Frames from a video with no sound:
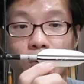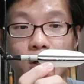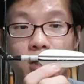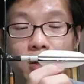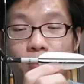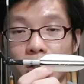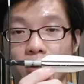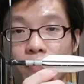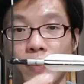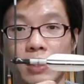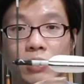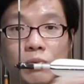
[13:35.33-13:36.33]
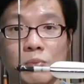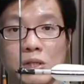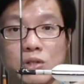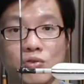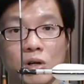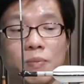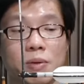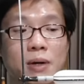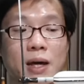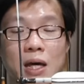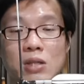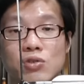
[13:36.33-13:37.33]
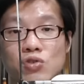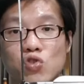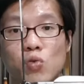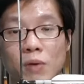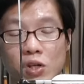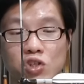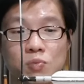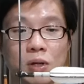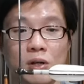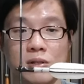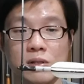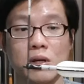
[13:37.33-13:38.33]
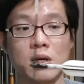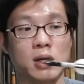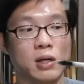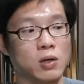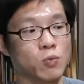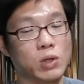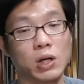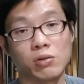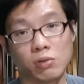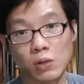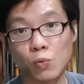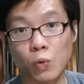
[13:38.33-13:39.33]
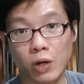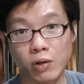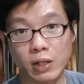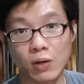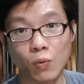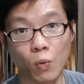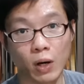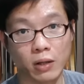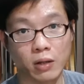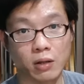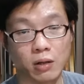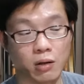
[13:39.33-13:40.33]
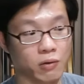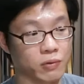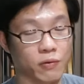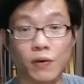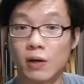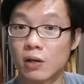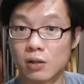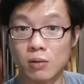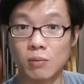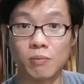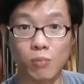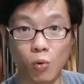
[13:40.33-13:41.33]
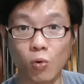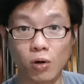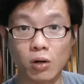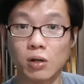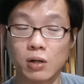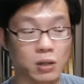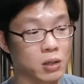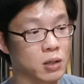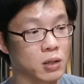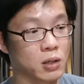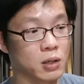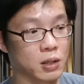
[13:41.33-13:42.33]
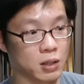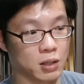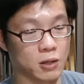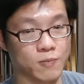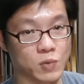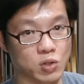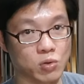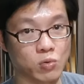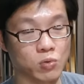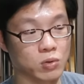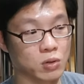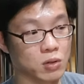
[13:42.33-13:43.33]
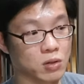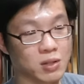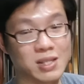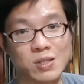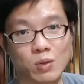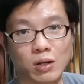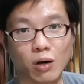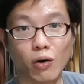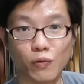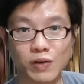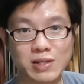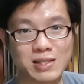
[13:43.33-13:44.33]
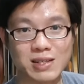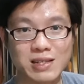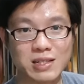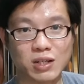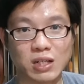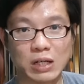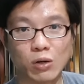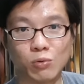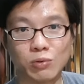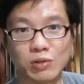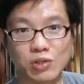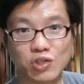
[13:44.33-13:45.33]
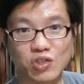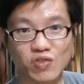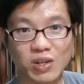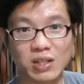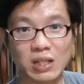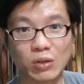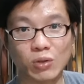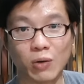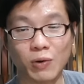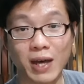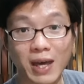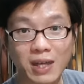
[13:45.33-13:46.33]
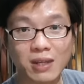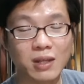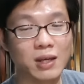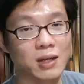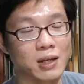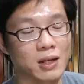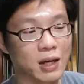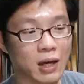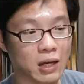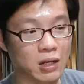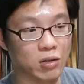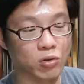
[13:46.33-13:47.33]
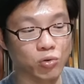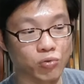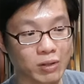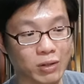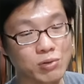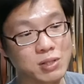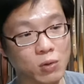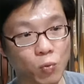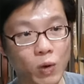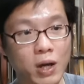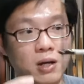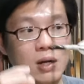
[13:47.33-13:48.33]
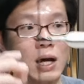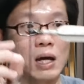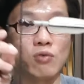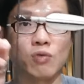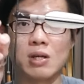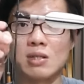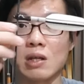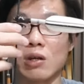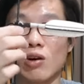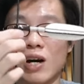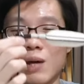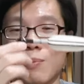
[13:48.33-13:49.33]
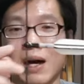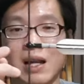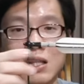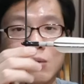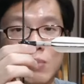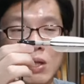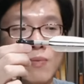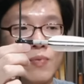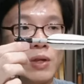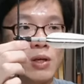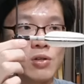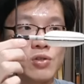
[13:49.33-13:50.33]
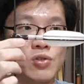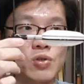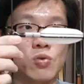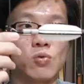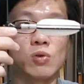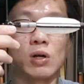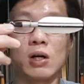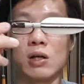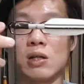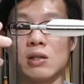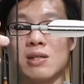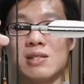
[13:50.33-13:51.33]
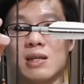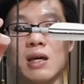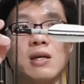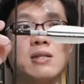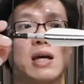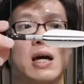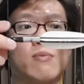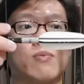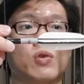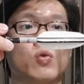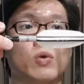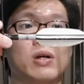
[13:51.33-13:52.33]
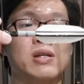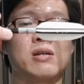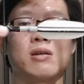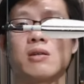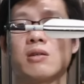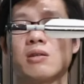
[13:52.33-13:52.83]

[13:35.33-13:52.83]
want the bottom feather to be scrubbing my hand so much because we are already wearing out 1 of the feather more. So this one obviously is gonna go straight into our hand, and to reduce the wear, I raised the knock height by a little bit. So in this case, I'm doing